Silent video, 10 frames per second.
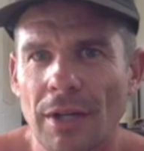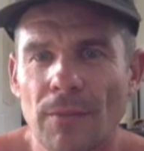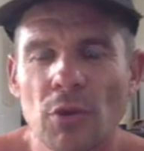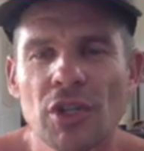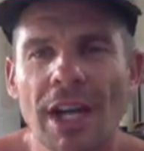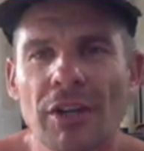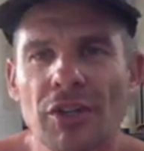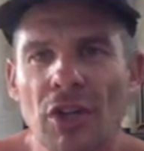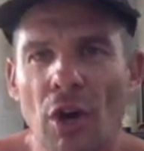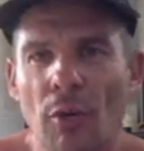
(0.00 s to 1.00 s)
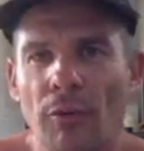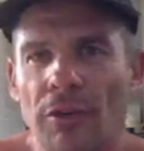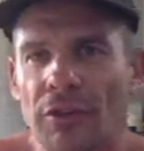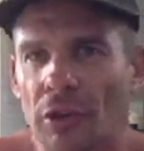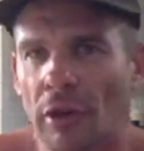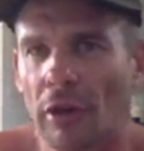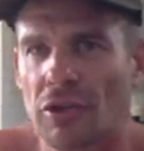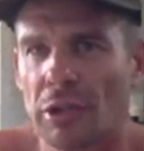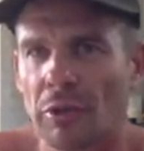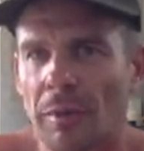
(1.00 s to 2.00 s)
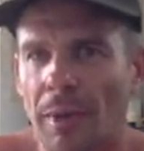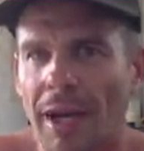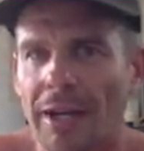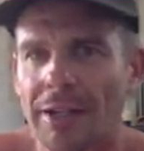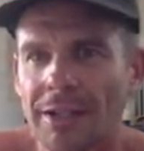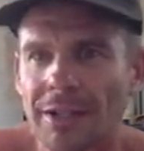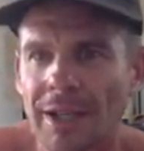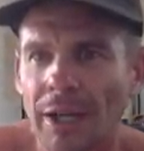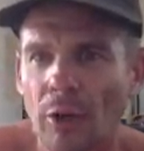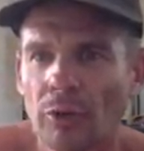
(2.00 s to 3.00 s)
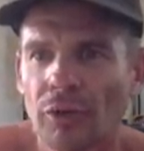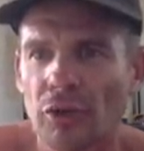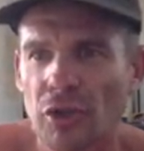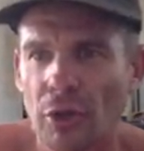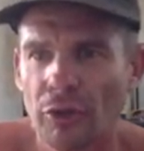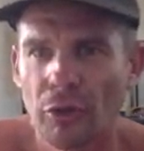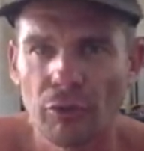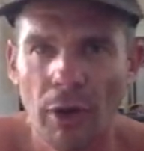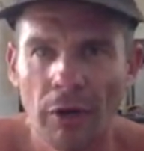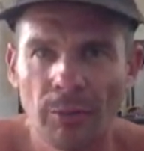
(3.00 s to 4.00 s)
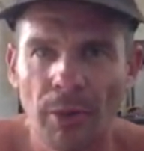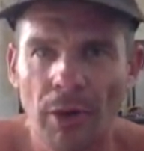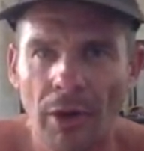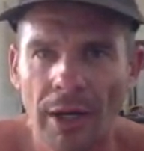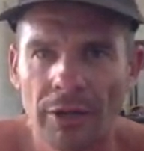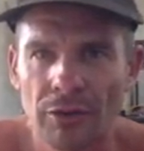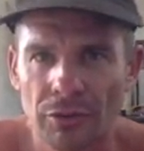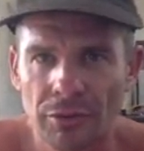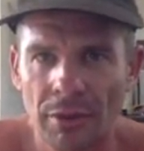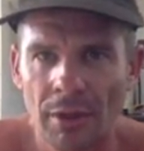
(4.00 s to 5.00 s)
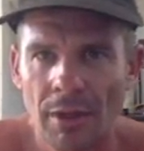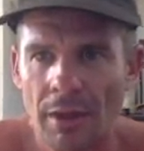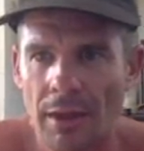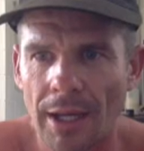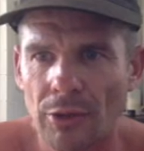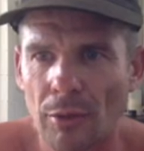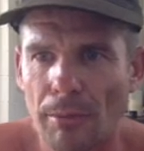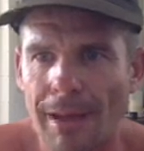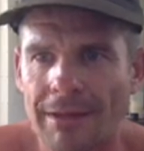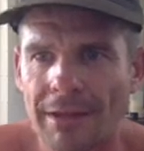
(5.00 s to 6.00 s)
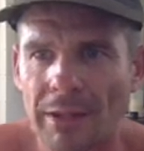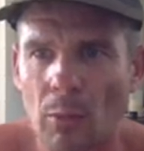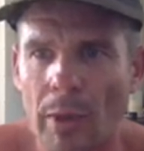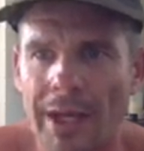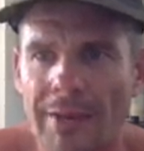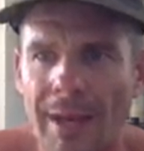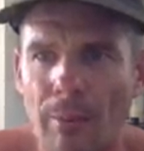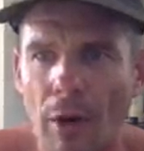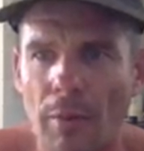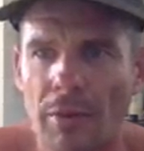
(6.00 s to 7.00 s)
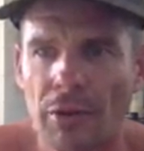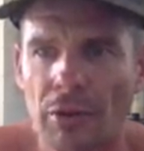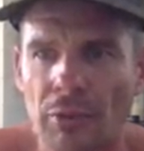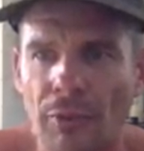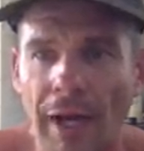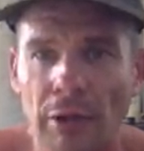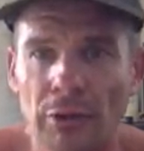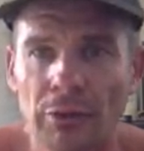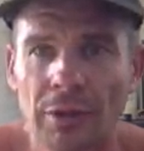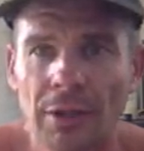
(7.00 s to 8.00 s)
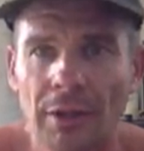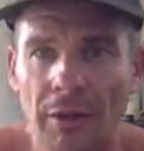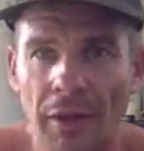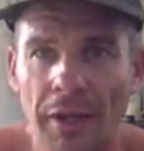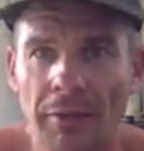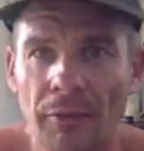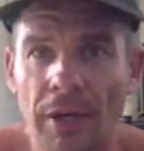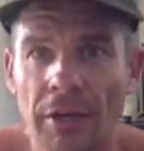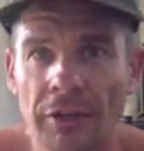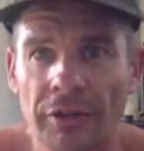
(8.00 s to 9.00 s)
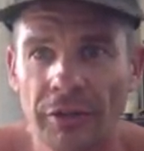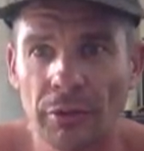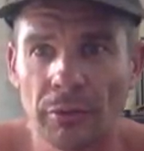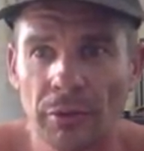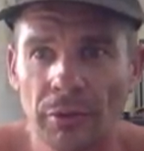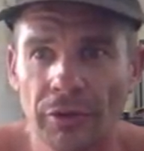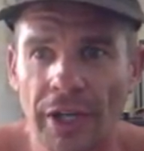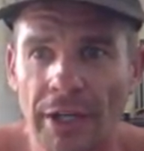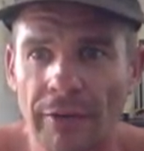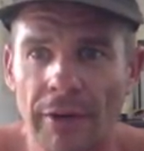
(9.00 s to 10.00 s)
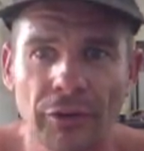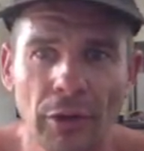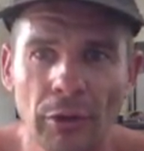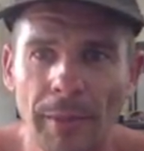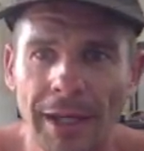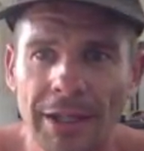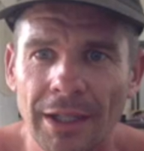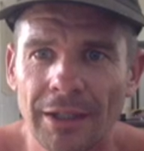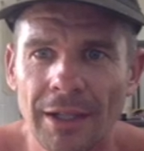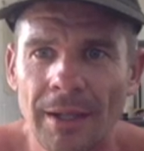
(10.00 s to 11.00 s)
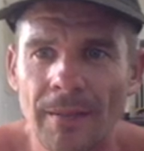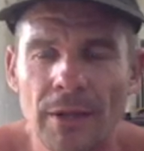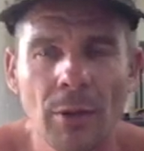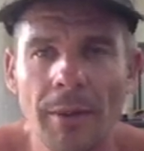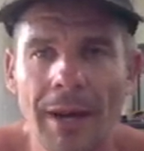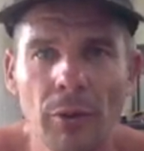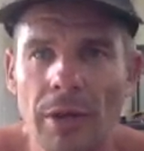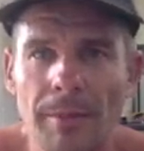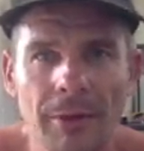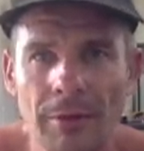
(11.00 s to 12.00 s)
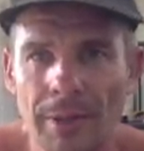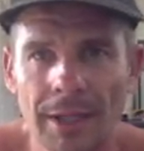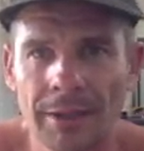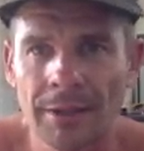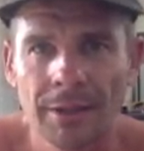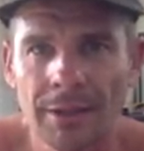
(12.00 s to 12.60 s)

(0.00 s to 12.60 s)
You're changing your whole physiology looking back. And it also shows the riders behind you that you're mentally weak in that moment, that you value their fitness. You're scared about. And this guy looking back again. You want to look in the mirror, man.